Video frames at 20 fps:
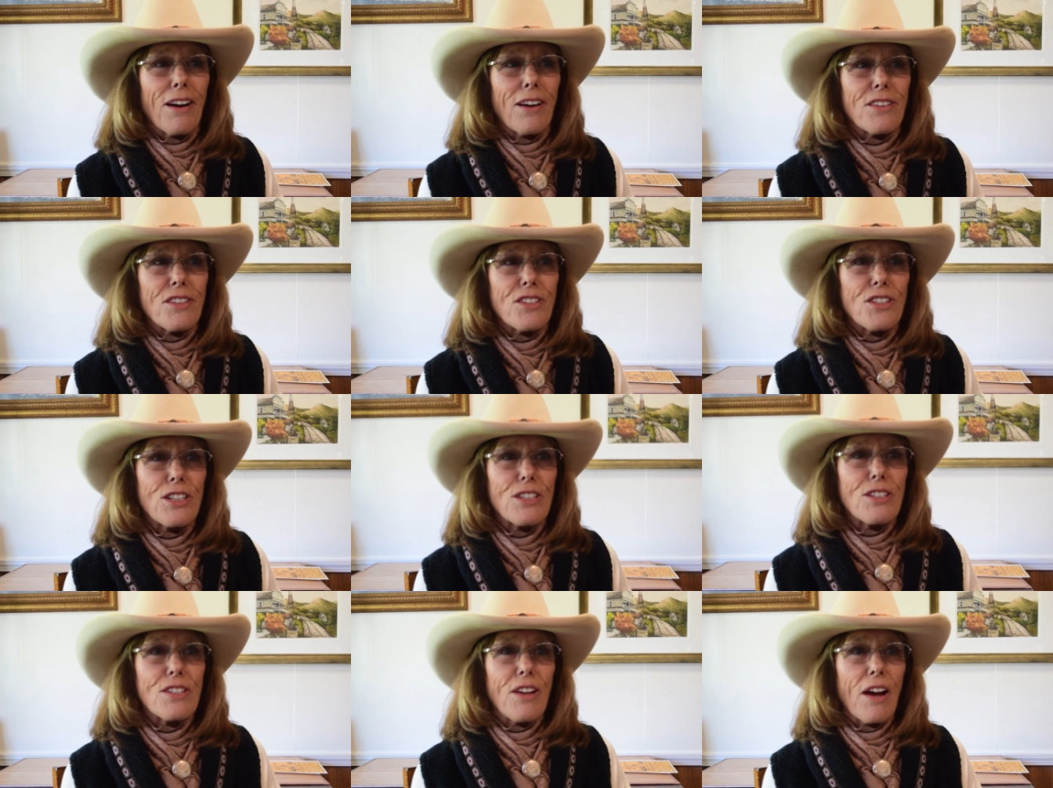
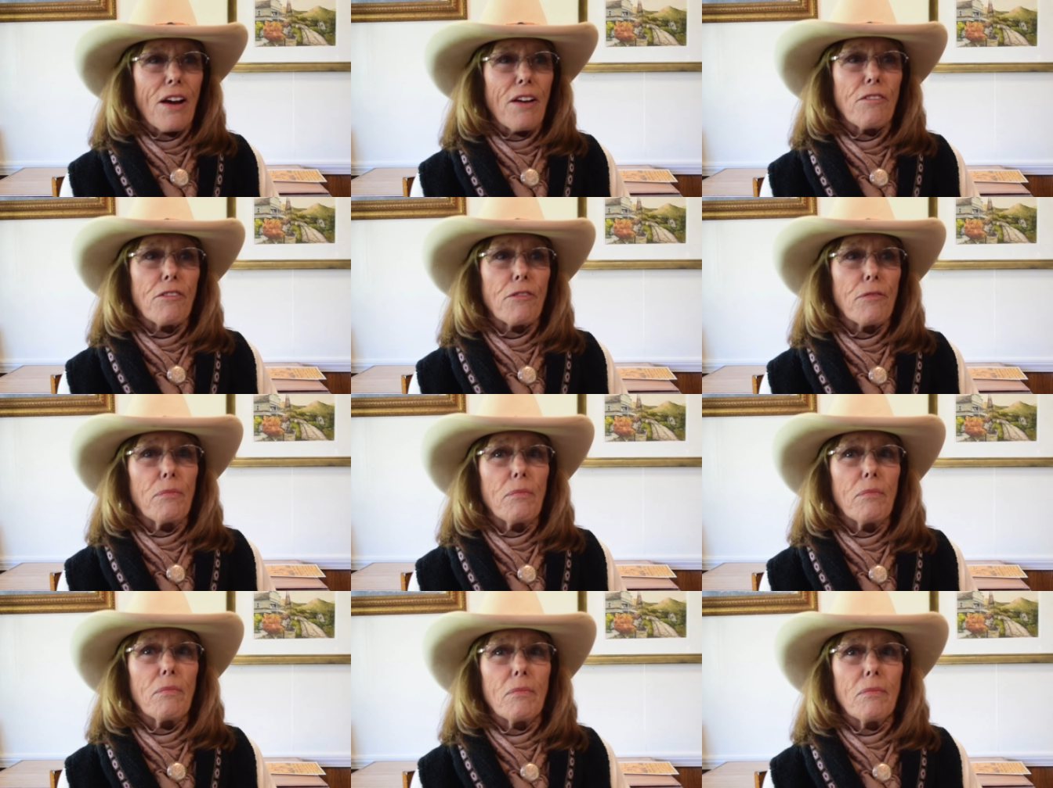since I've
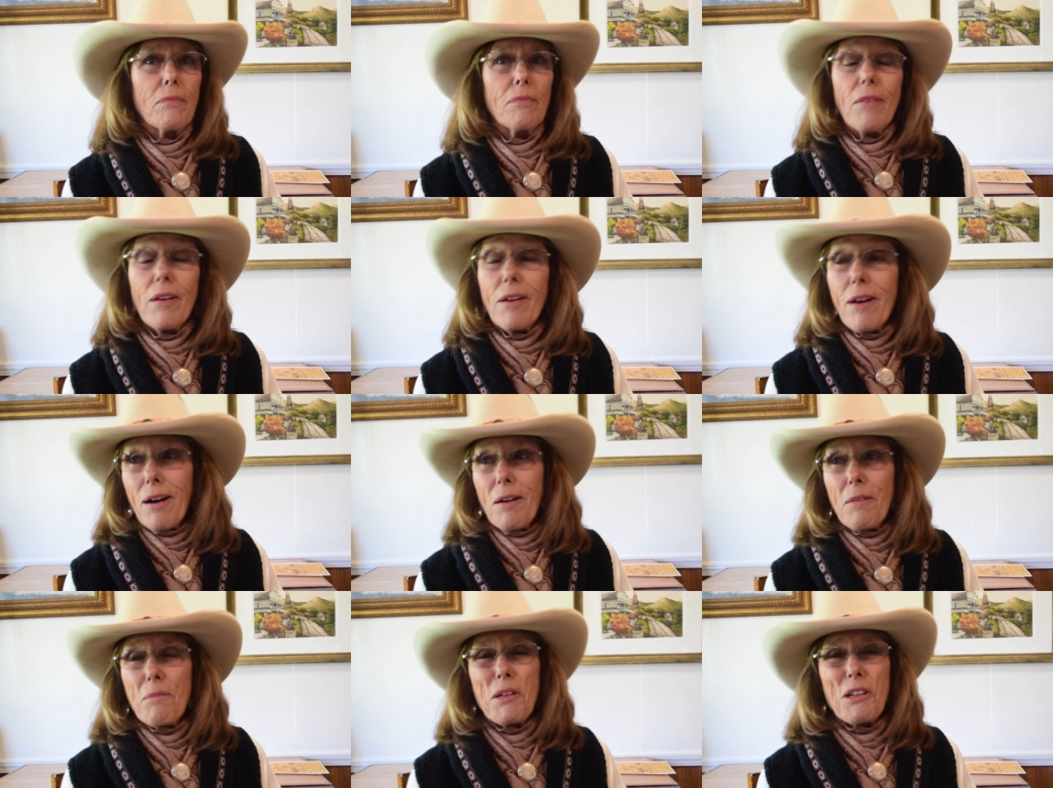
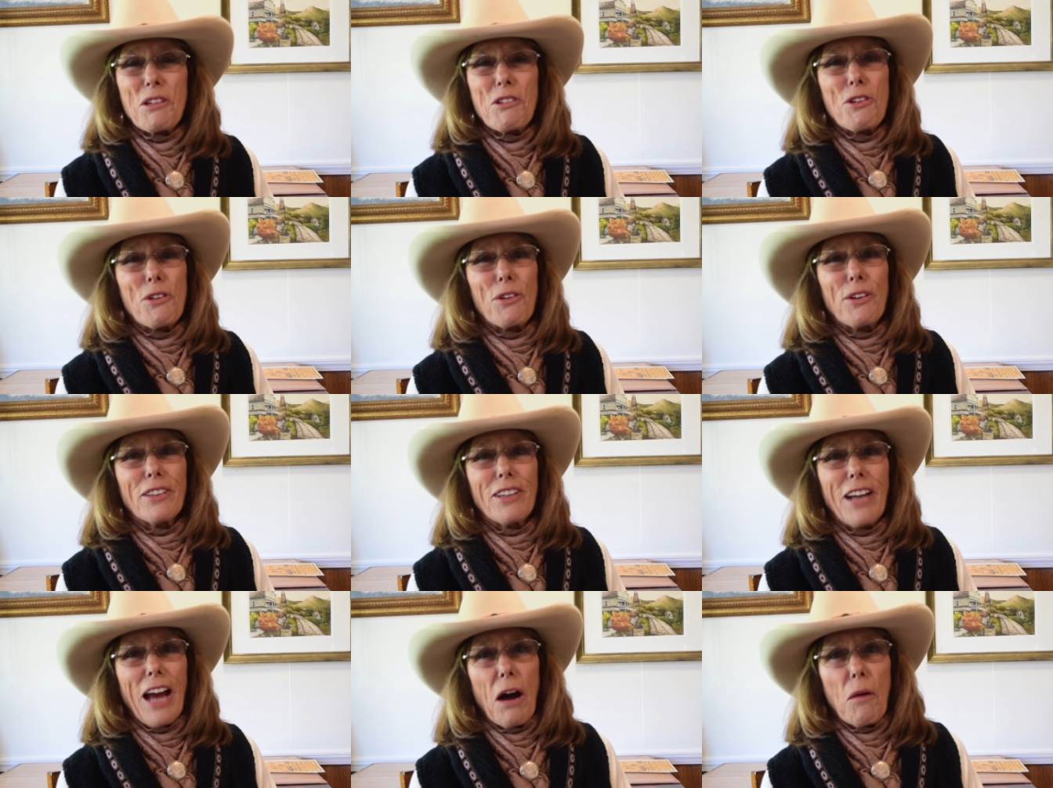been
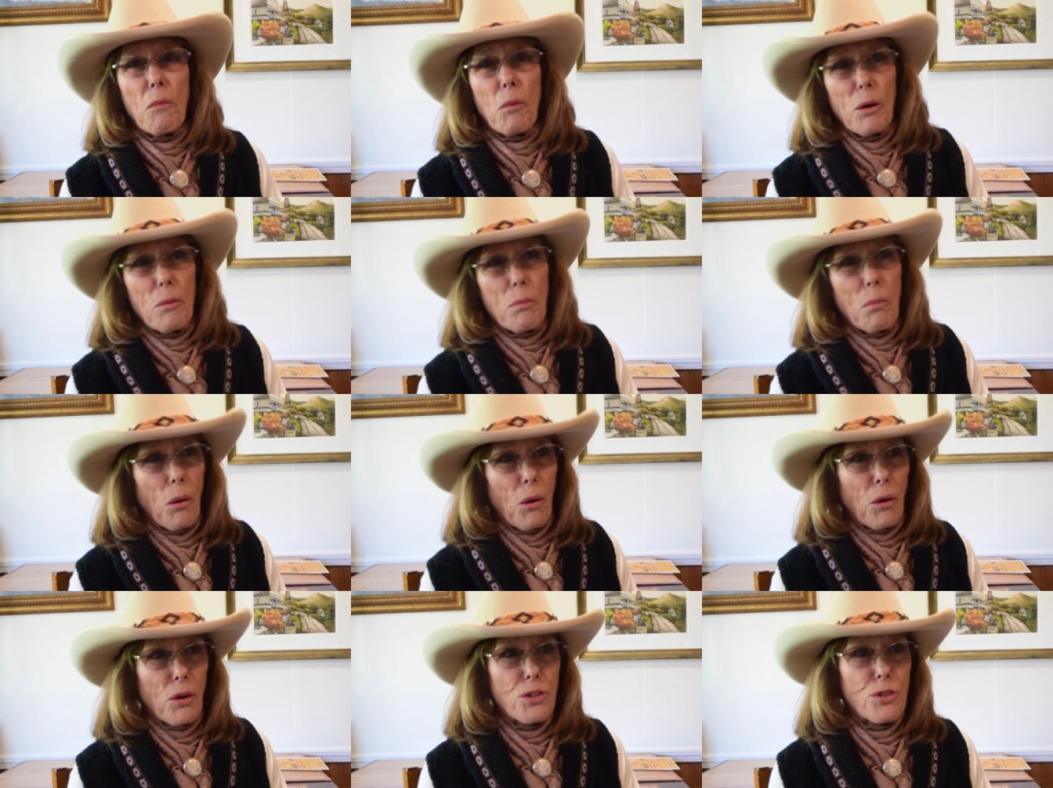doing cowboy
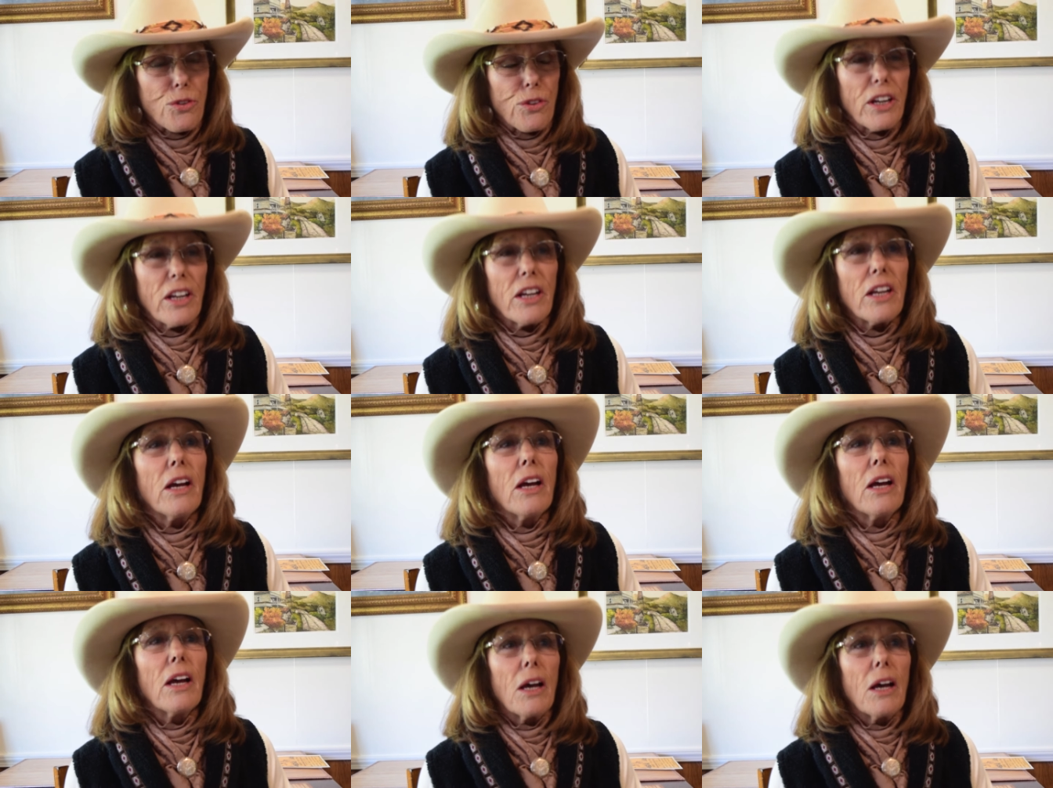poetry,